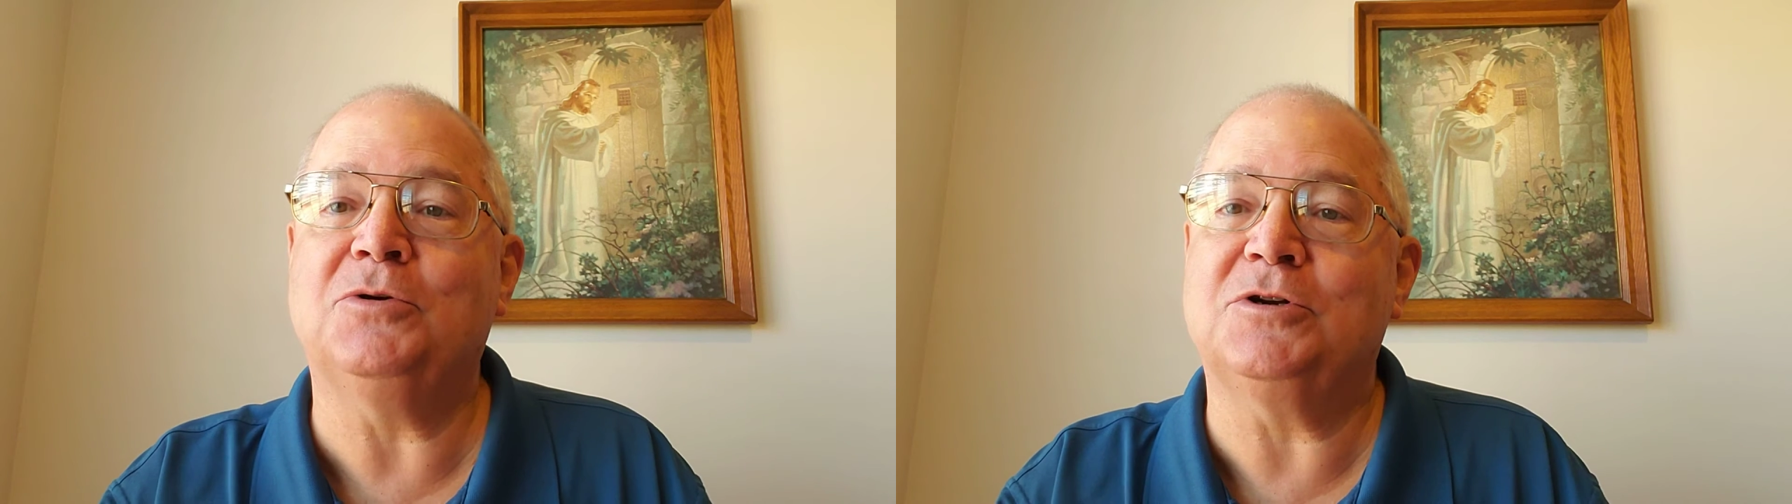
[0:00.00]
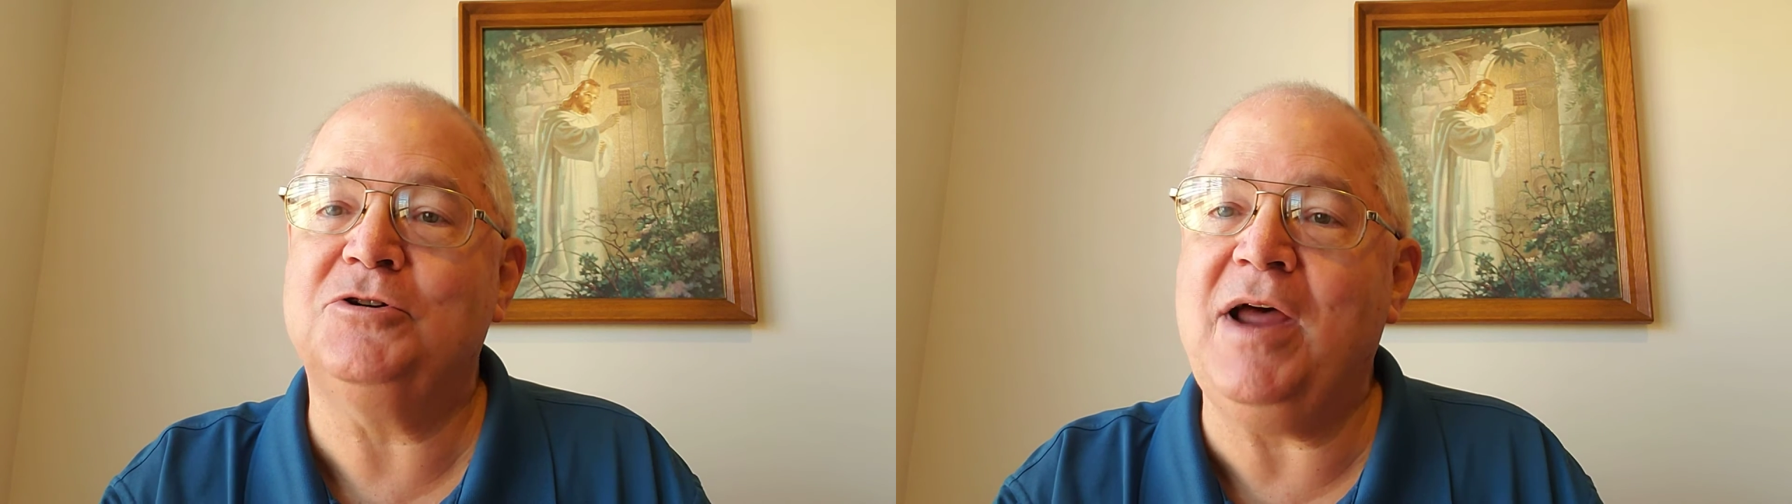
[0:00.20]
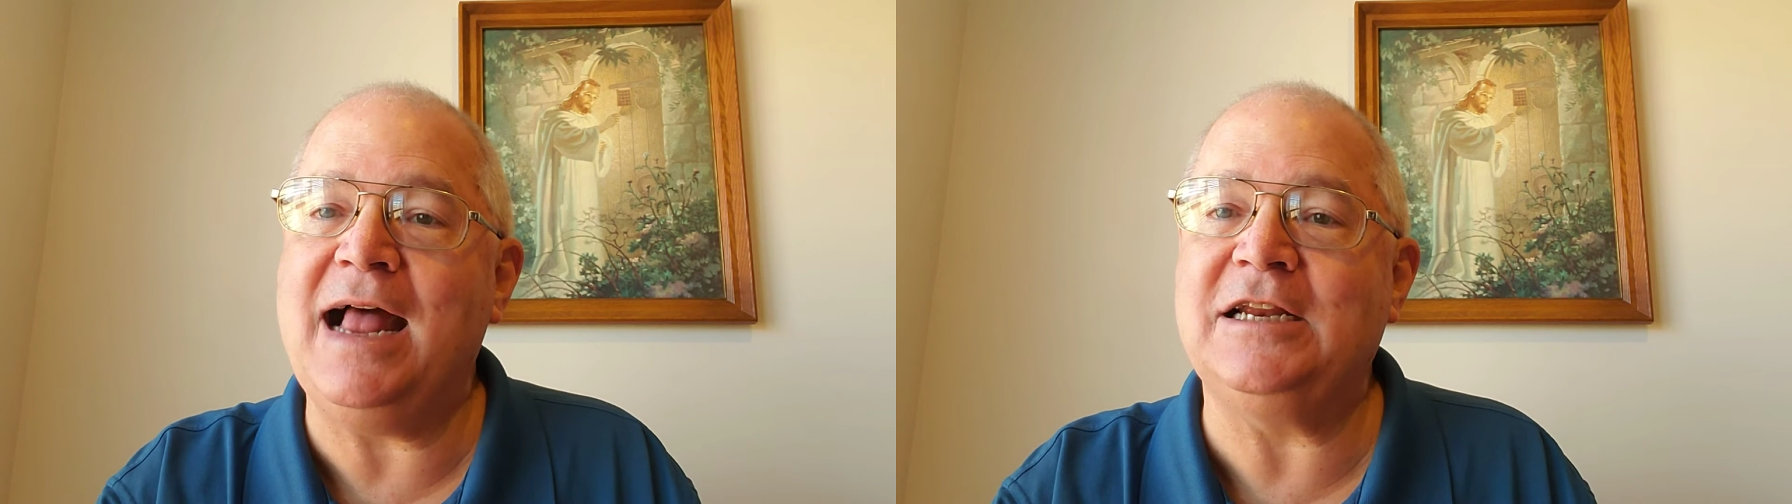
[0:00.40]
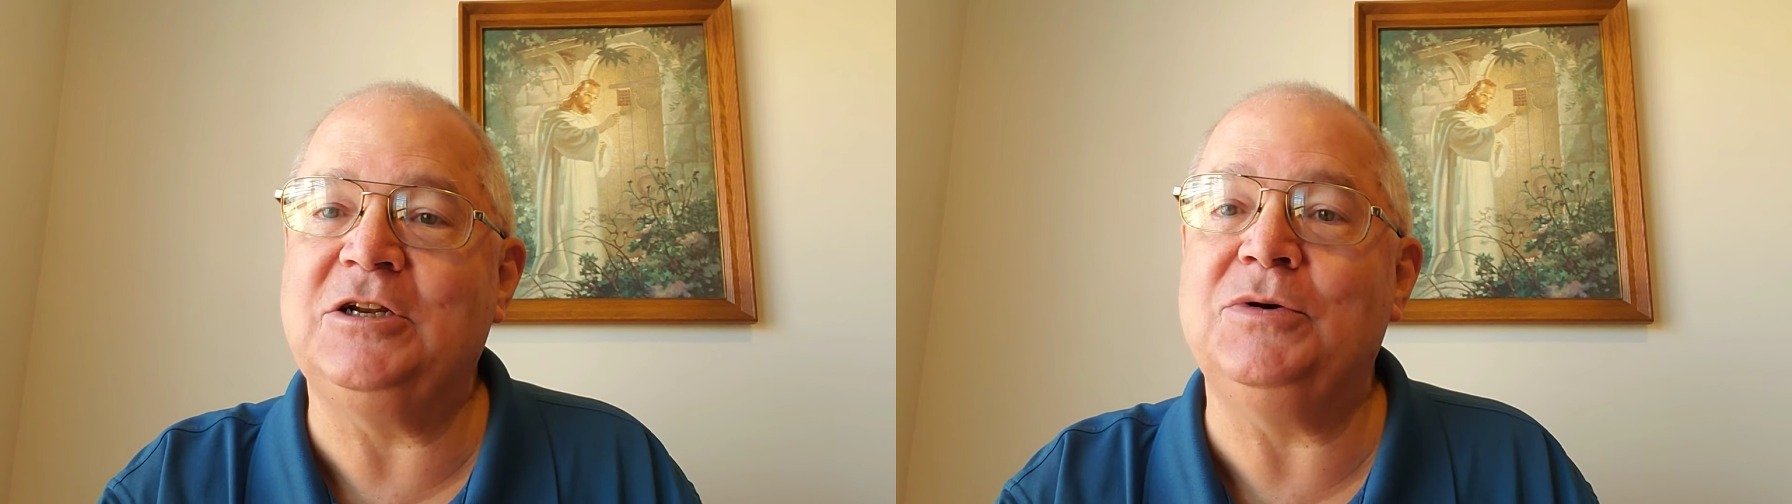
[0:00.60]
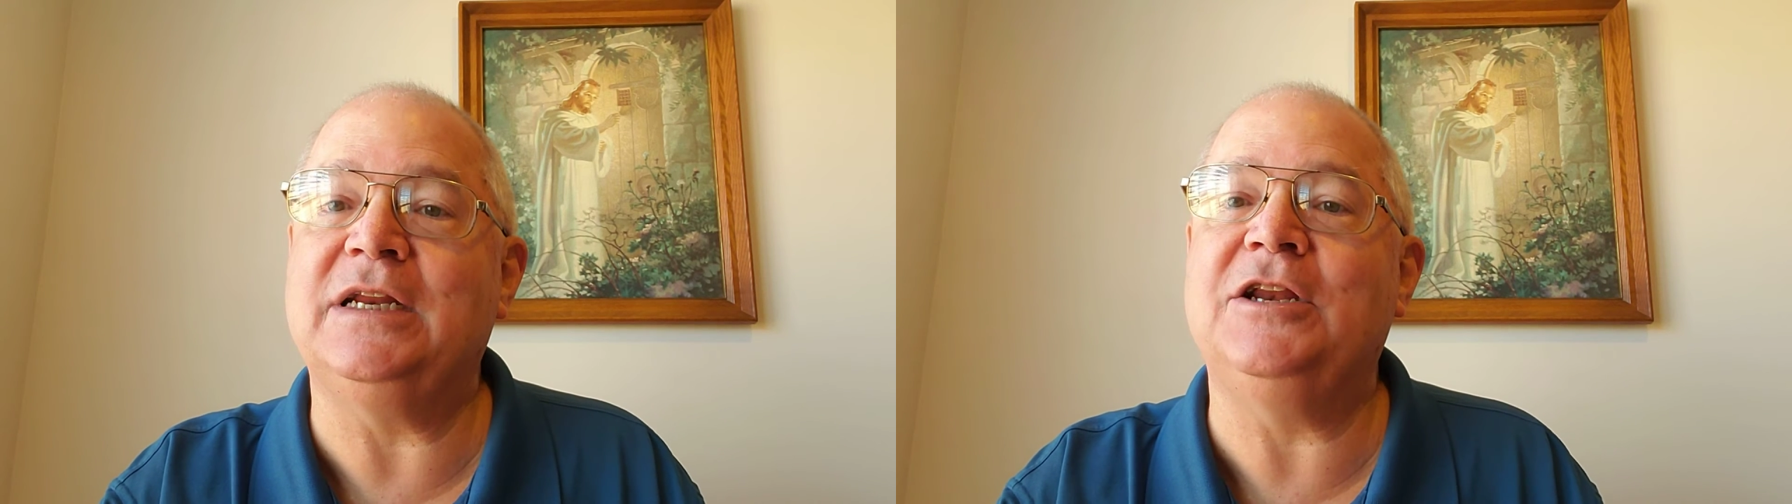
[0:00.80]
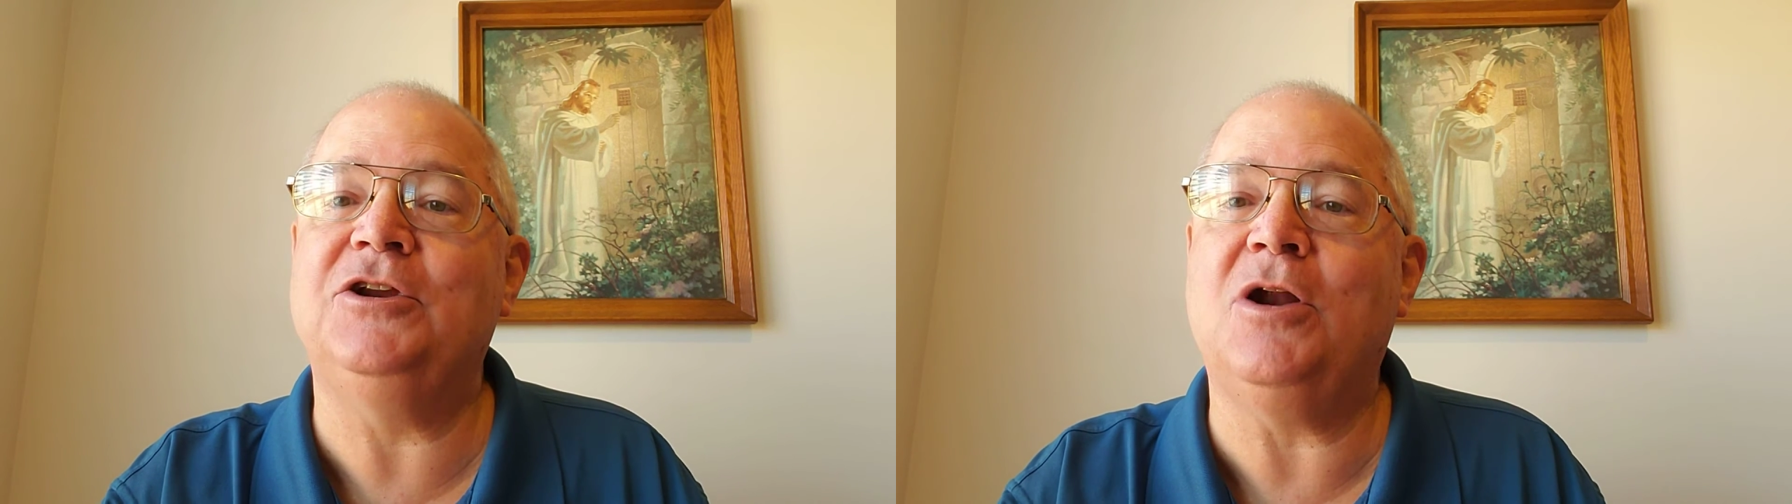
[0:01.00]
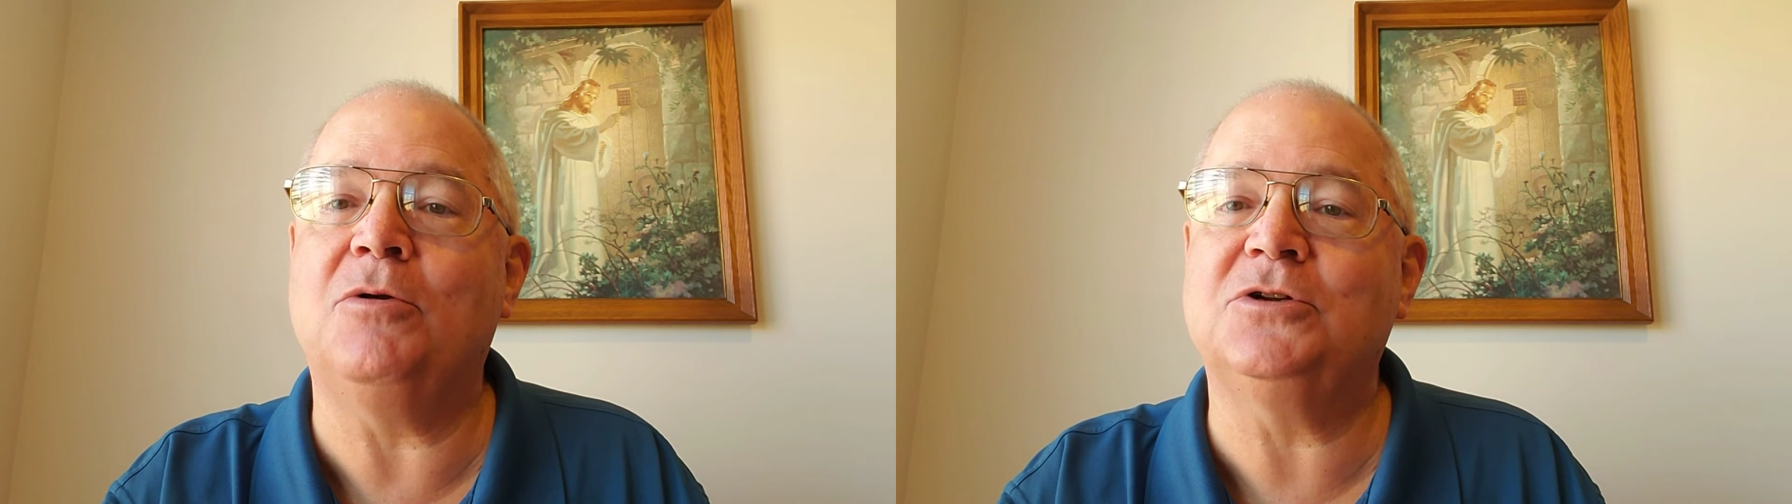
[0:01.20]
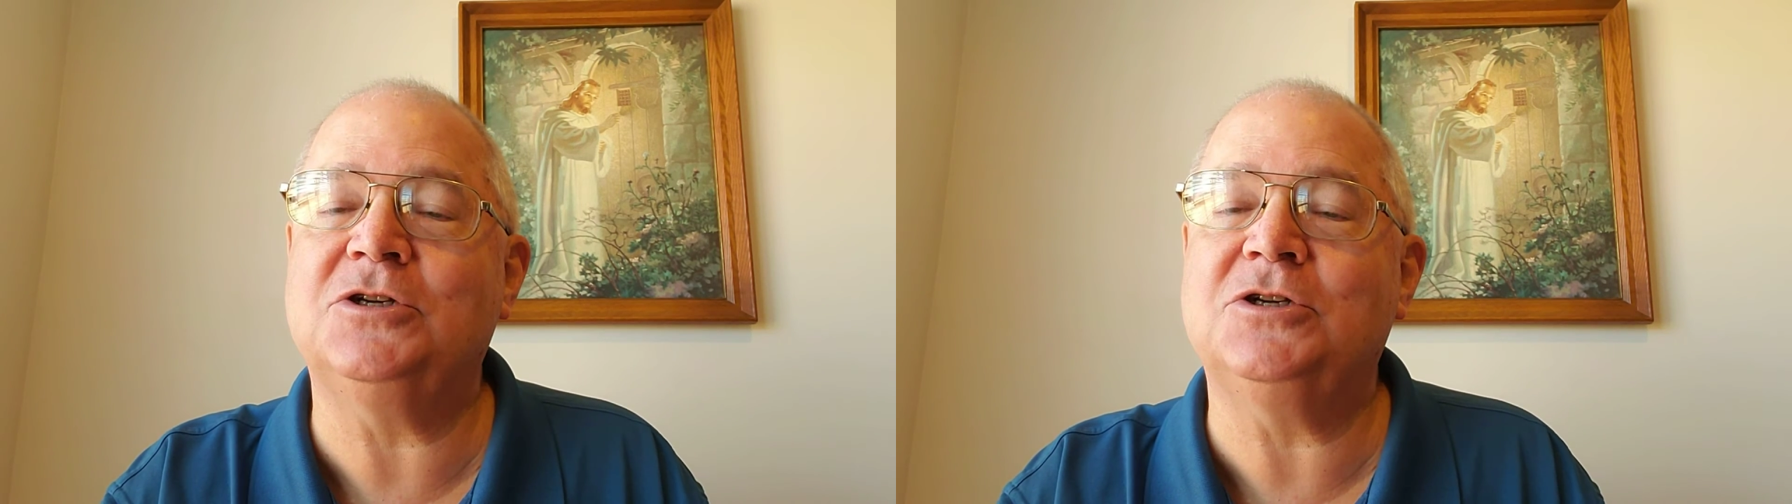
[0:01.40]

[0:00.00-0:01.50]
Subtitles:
you were trying to do it in your own